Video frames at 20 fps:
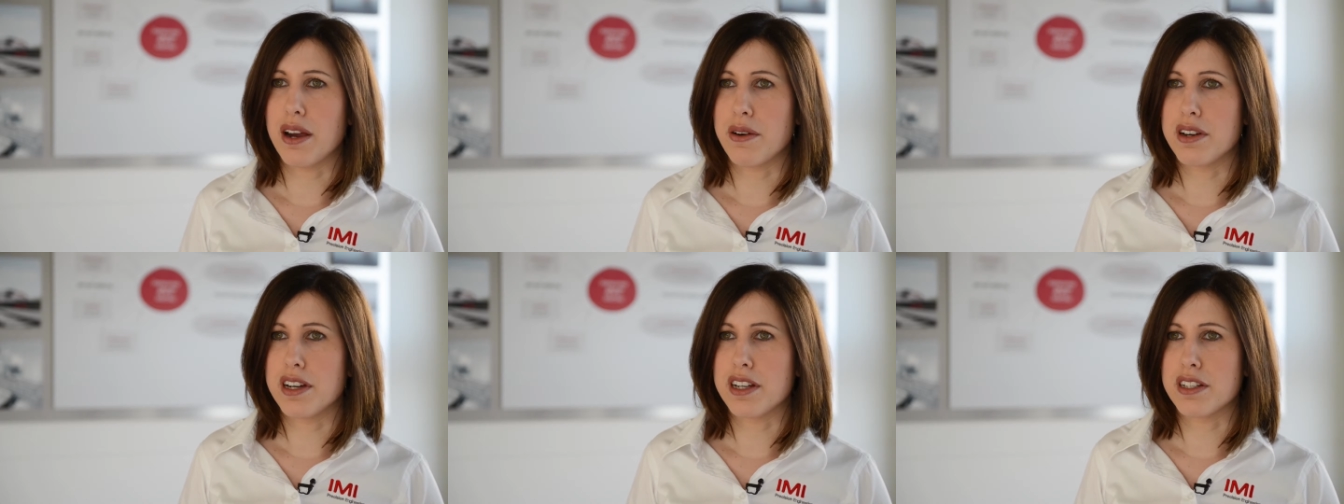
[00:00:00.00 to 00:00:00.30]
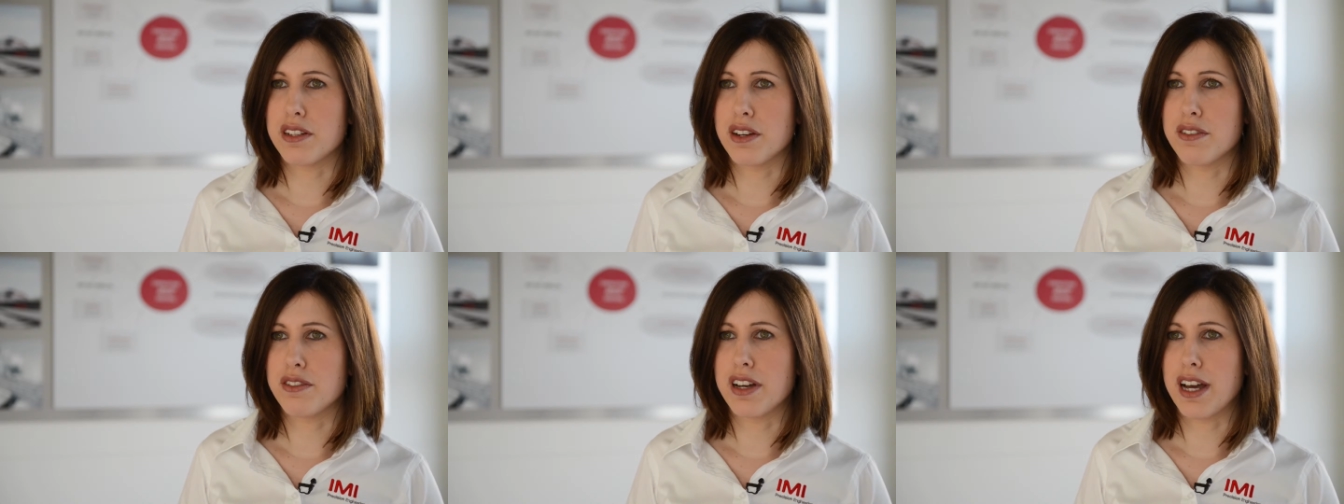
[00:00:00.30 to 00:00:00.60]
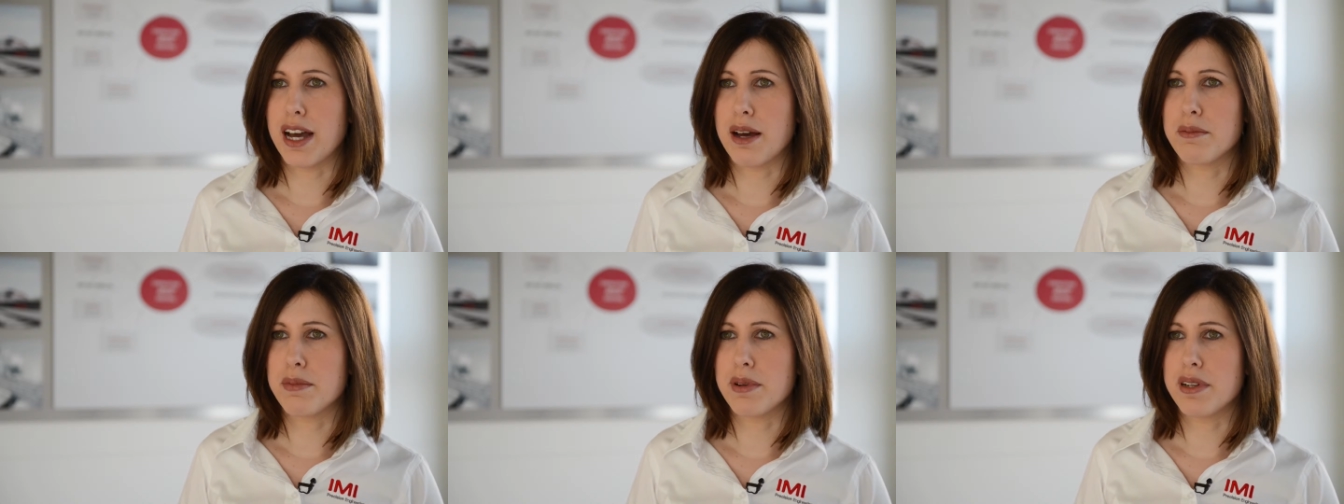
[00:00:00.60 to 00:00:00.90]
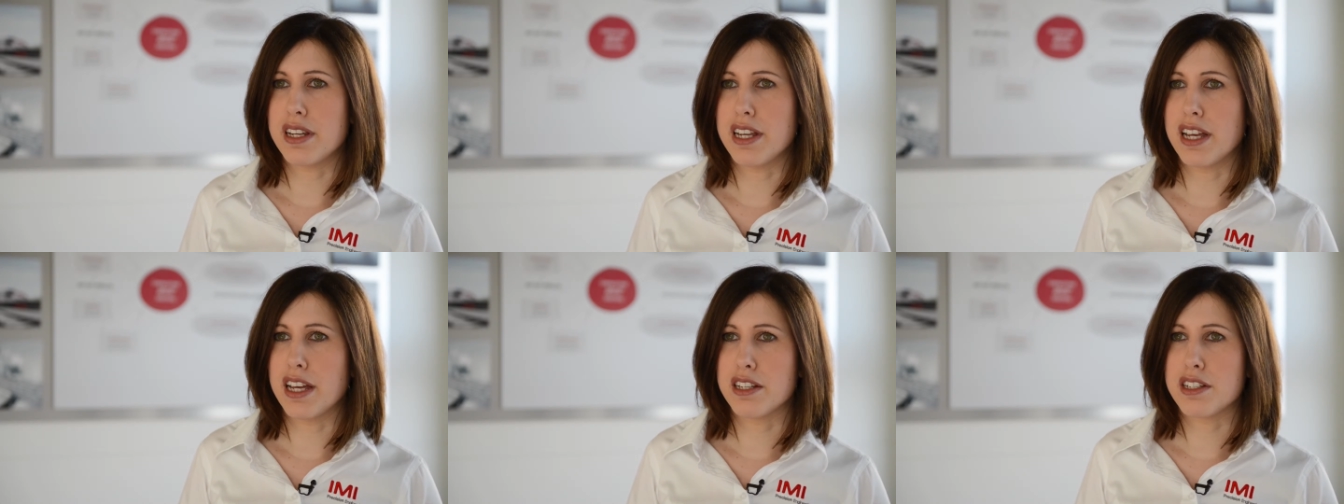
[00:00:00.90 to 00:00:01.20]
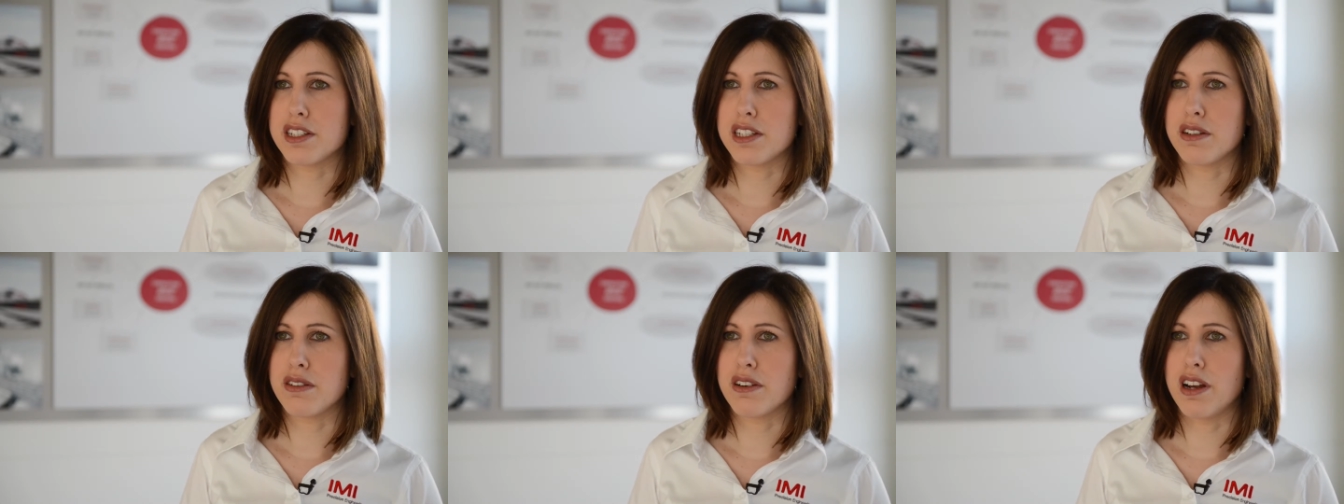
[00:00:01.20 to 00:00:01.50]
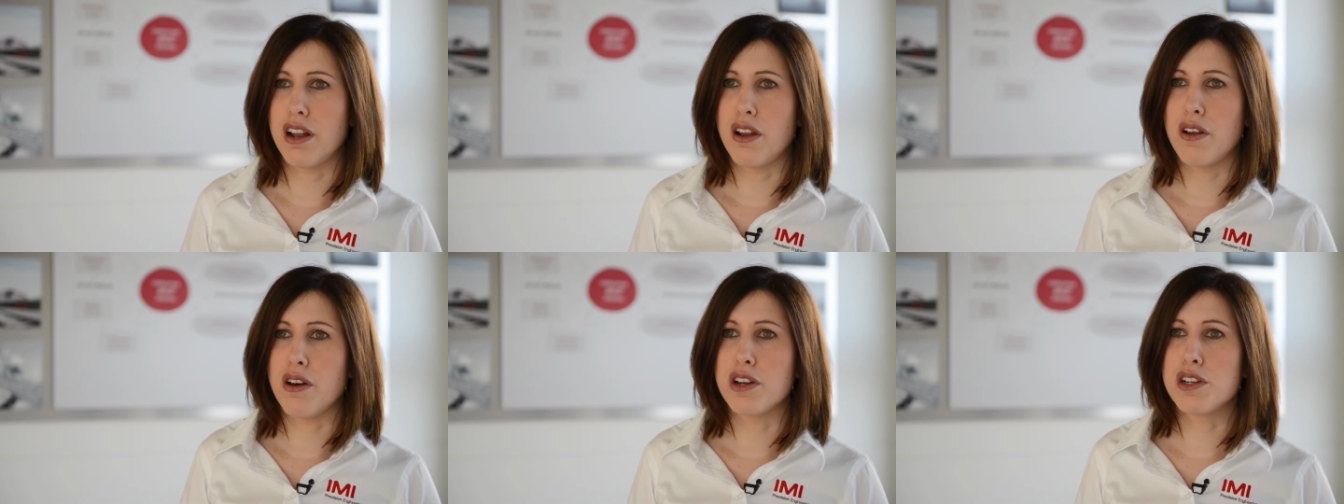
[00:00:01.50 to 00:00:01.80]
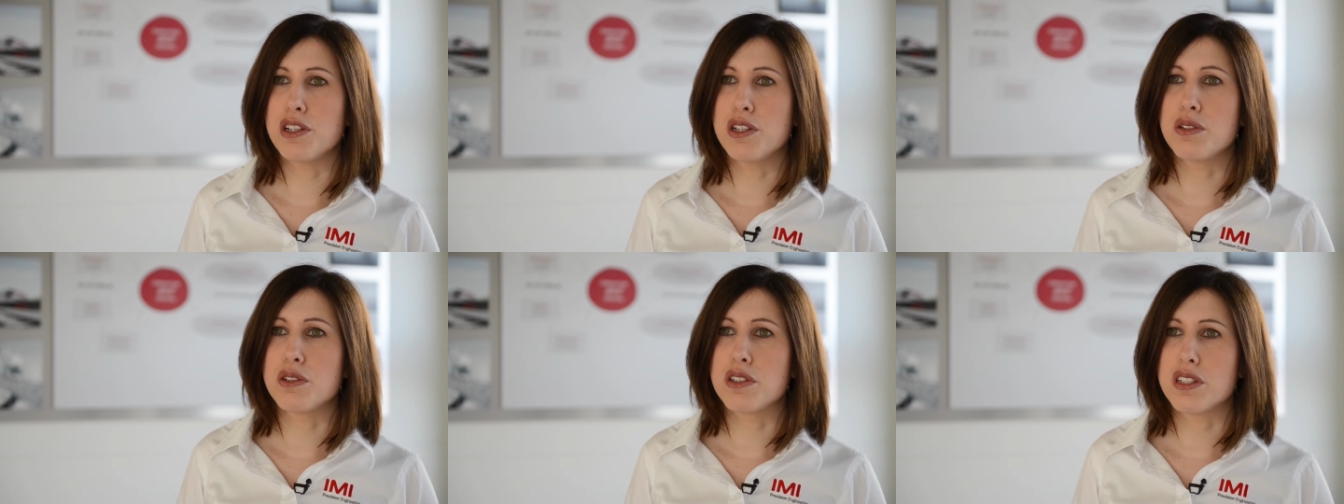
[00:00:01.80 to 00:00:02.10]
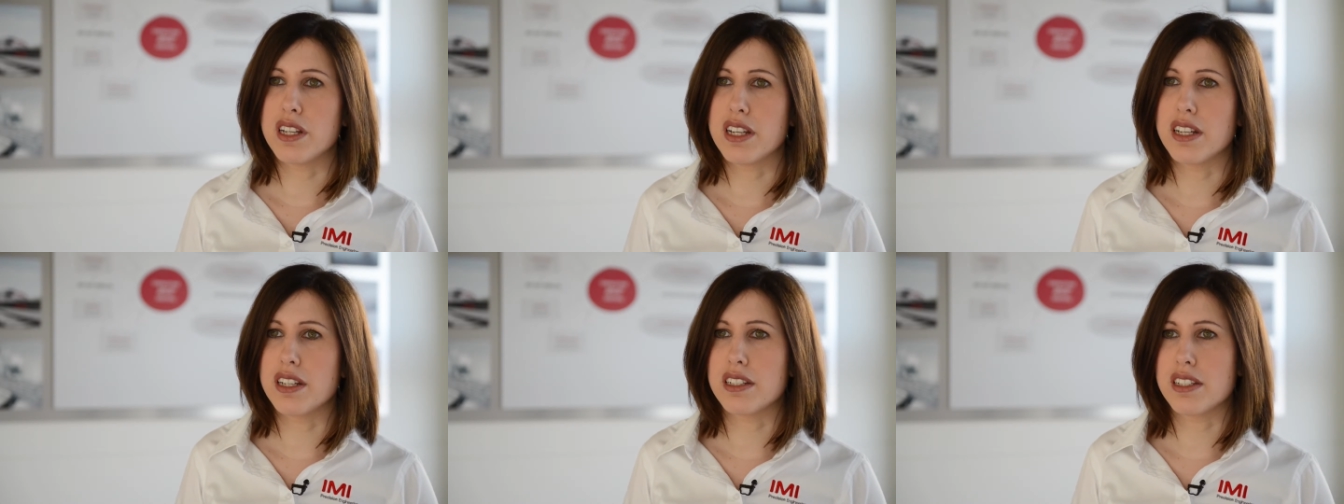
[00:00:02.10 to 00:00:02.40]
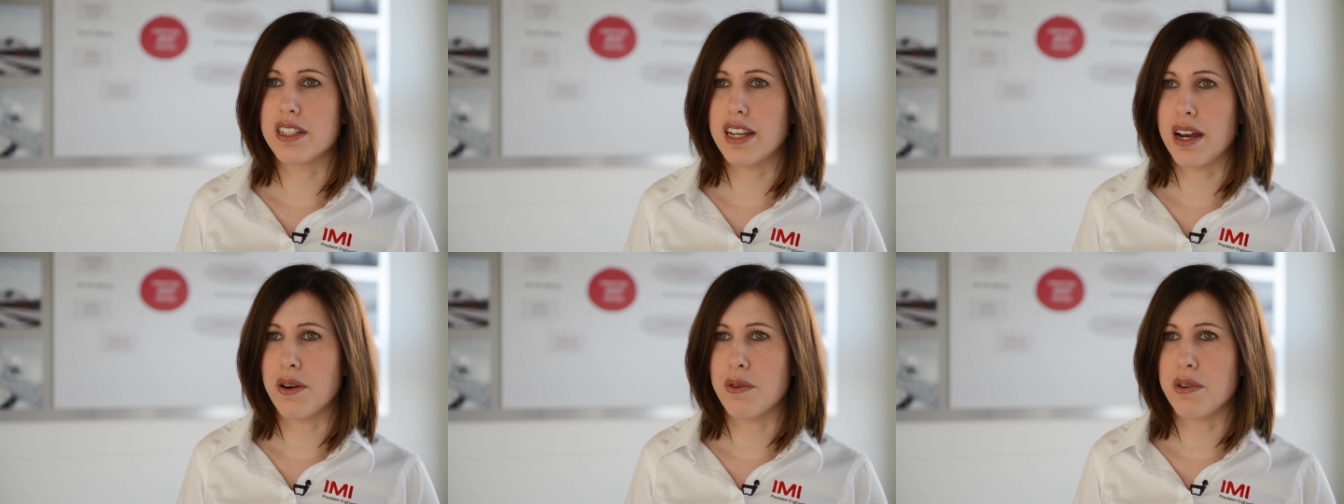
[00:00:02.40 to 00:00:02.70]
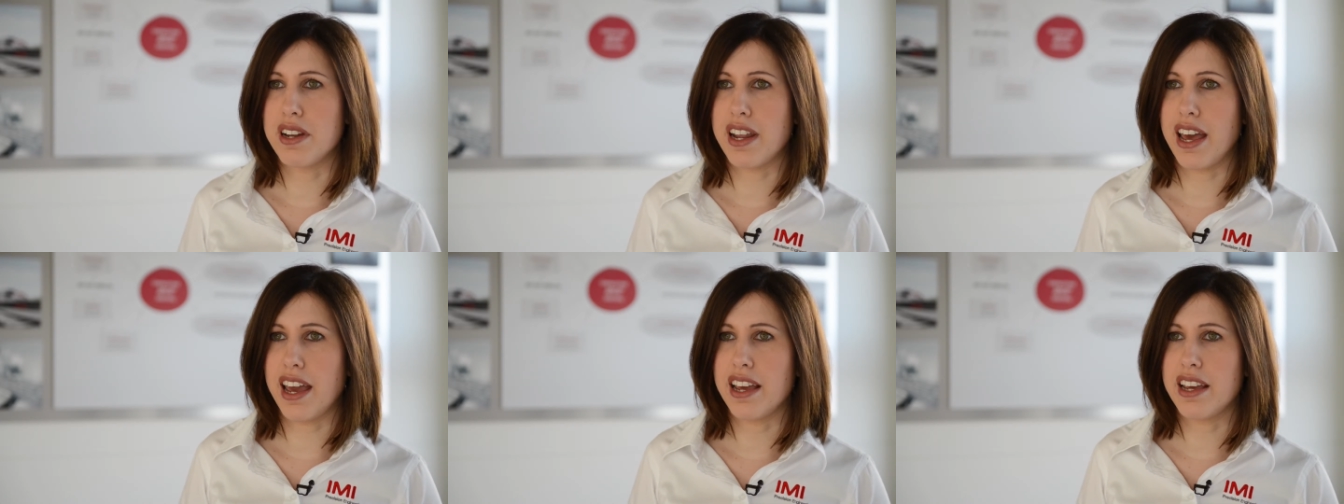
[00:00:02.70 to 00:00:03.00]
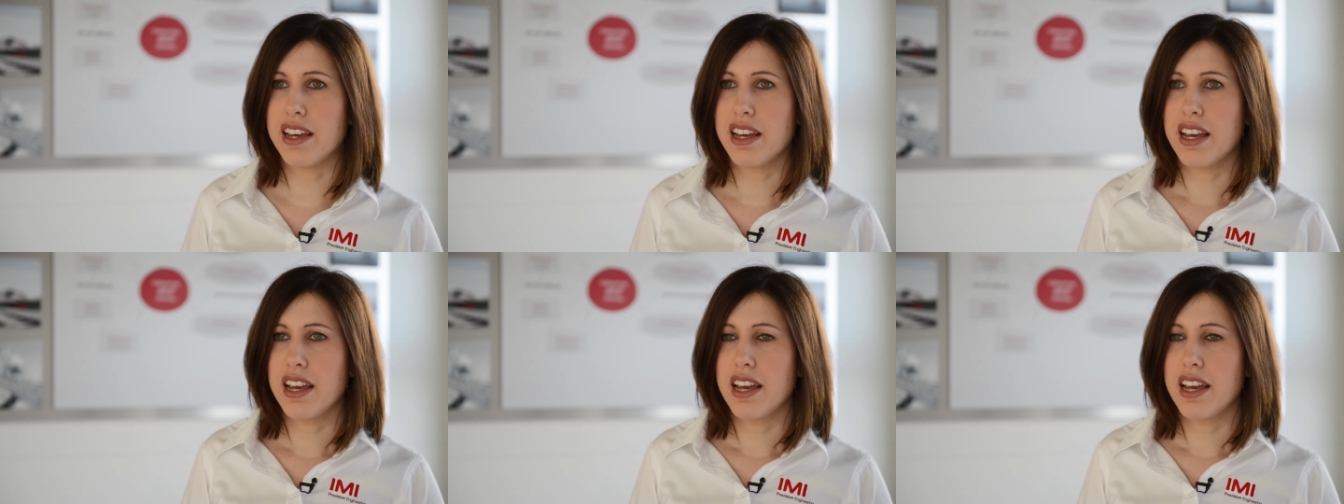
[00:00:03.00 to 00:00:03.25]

areas of a company and so I learn new things every day